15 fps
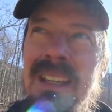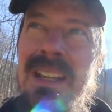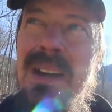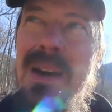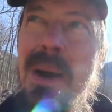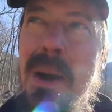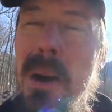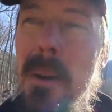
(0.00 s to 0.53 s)

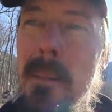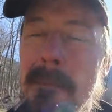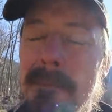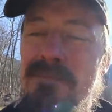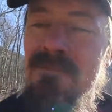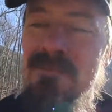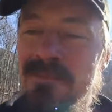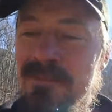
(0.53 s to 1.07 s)
Um,
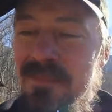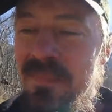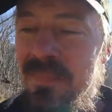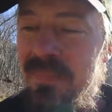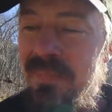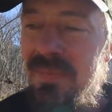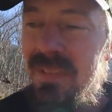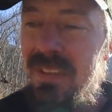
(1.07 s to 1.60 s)

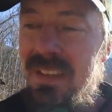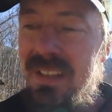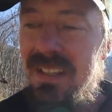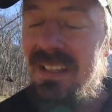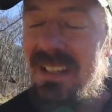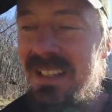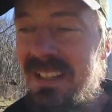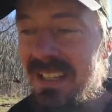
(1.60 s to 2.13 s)

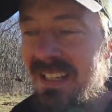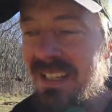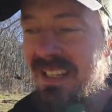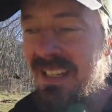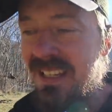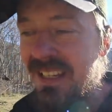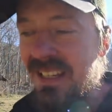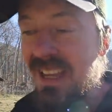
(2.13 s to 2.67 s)
the
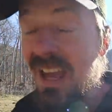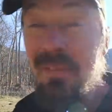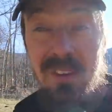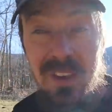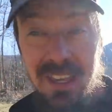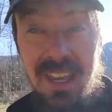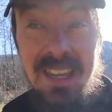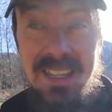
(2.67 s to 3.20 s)

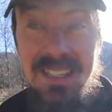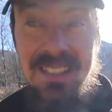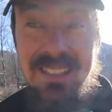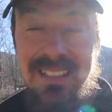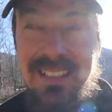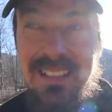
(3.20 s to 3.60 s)
FAA,